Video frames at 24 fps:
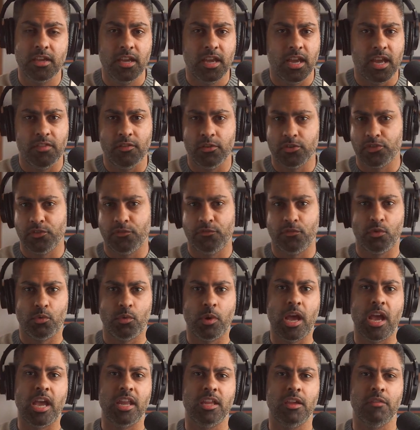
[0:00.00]
And mm. there's a hmm.
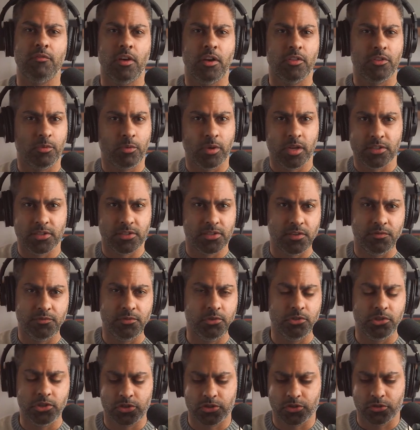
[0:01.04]
variety of other ones if you
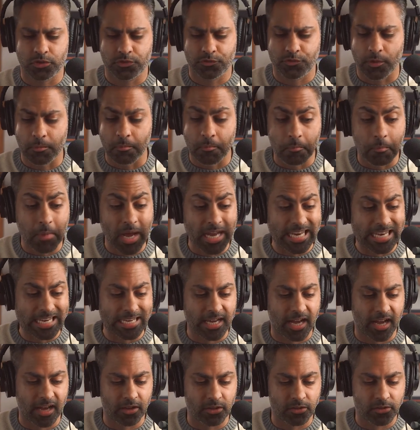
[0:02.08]
just search for money
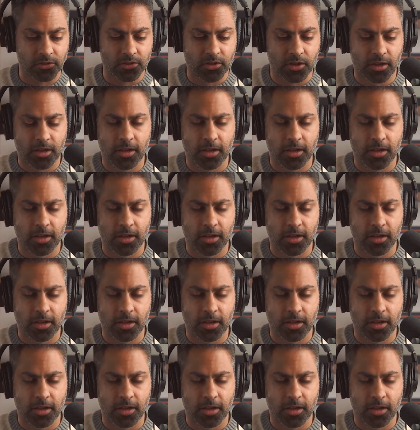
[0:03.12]
dials.